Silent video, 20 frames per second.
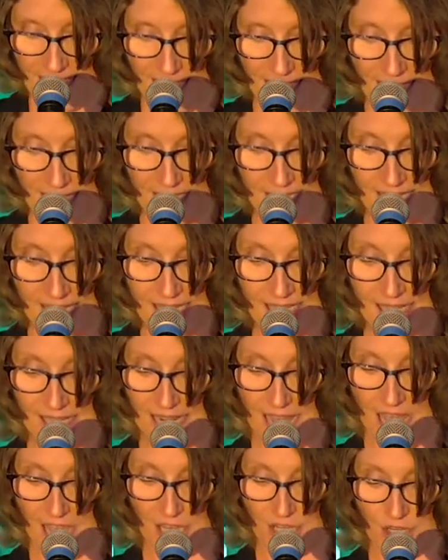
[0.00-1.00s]
And Dean and
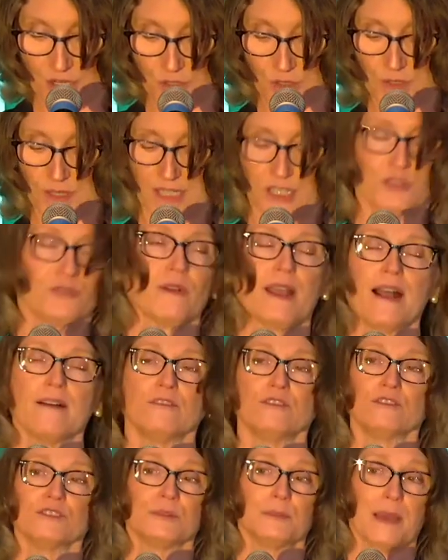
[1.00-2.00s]
I usually
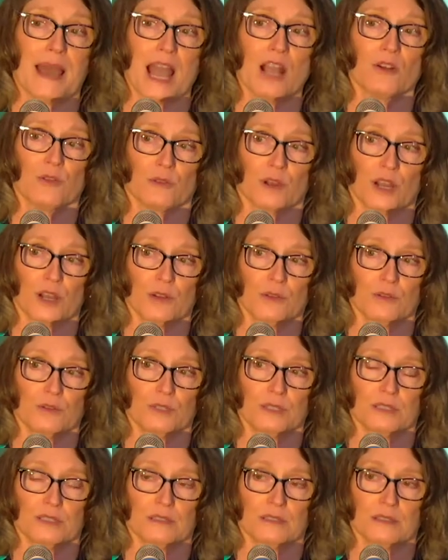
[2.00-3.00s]
traveled the back
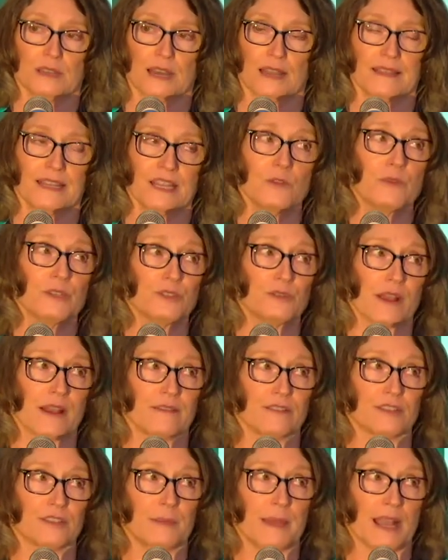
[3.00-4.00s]
roads. I think we
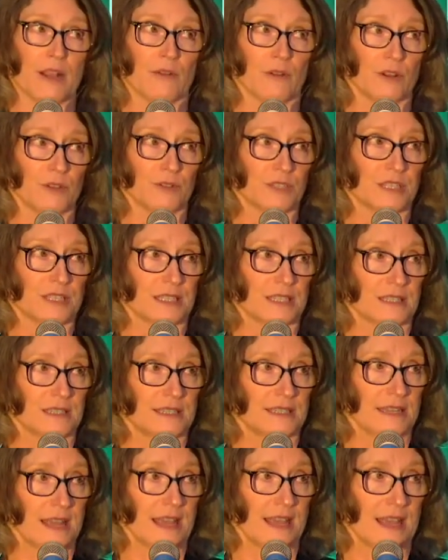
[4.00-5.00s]
traveled the back roads
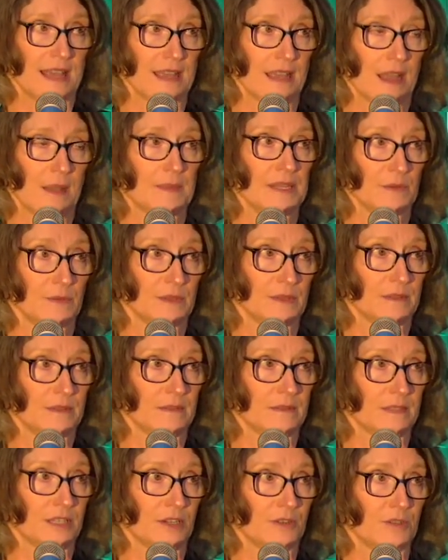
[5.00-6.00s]
today. I mean,
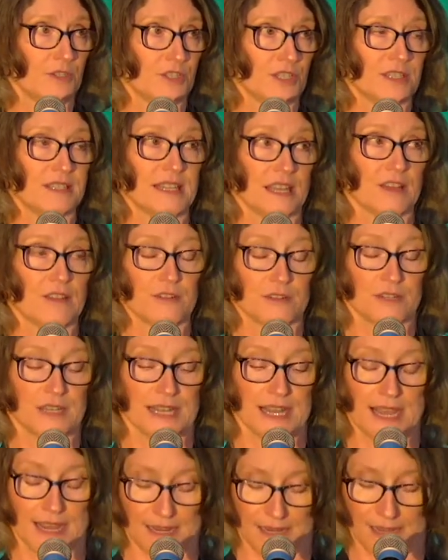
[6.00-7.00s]
you know, just the other
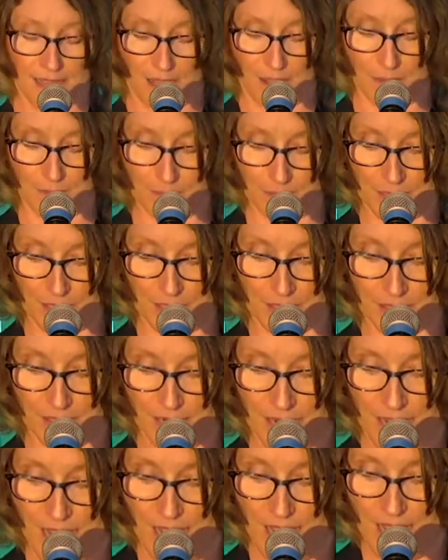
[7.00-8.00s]
day, um, but
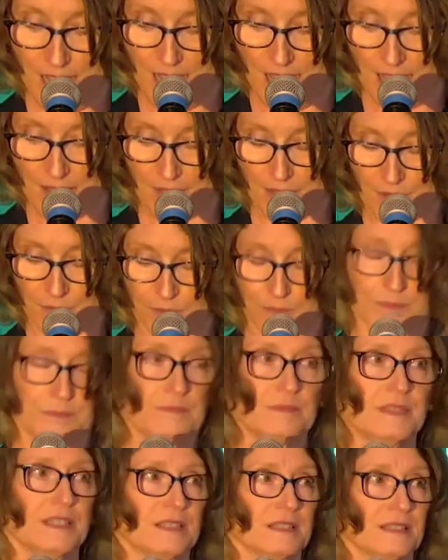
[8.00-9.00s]
the,
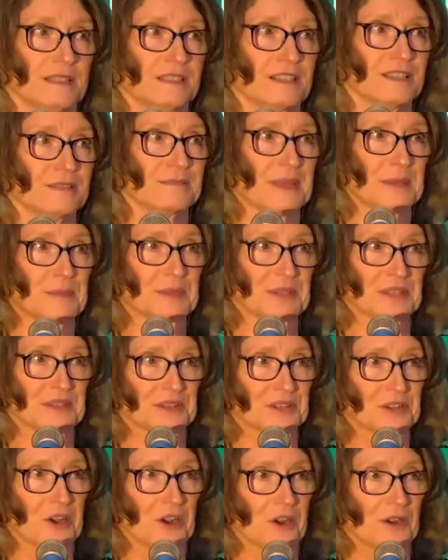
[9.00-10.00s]
the people in the
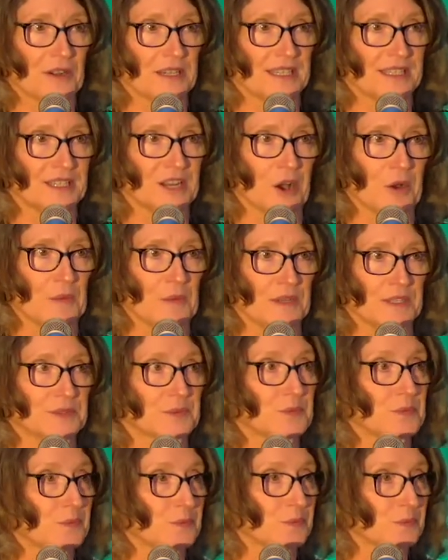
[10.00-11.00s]
car didn't always
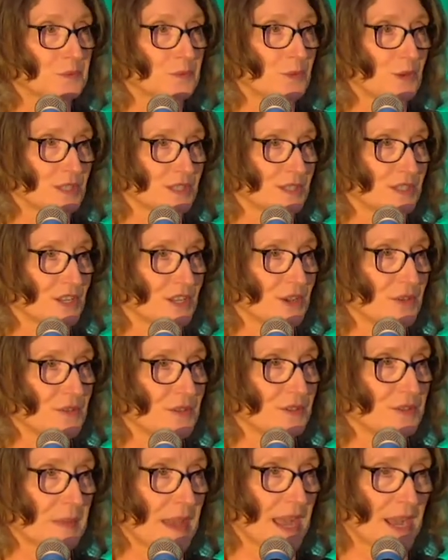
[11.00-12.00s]
want to go
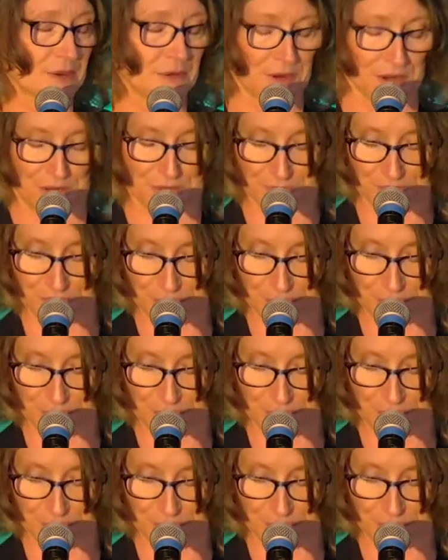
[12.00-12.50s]
those back roads.